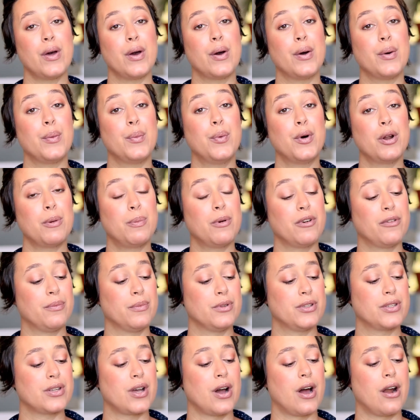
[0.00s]
a waterproof
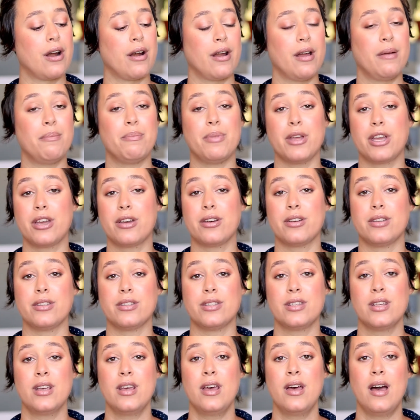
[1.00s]
mascara
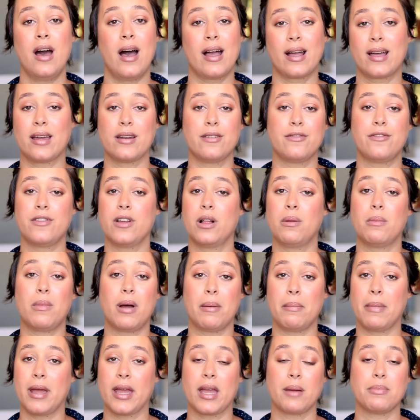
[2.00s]
because I kind of feel my
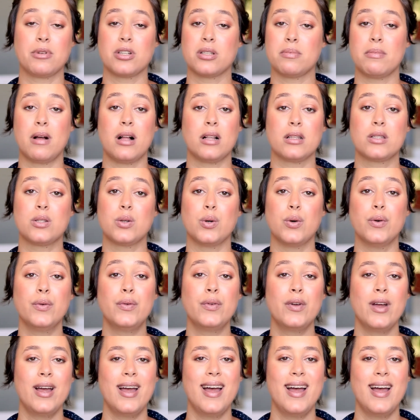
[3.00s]
makeup just melts off,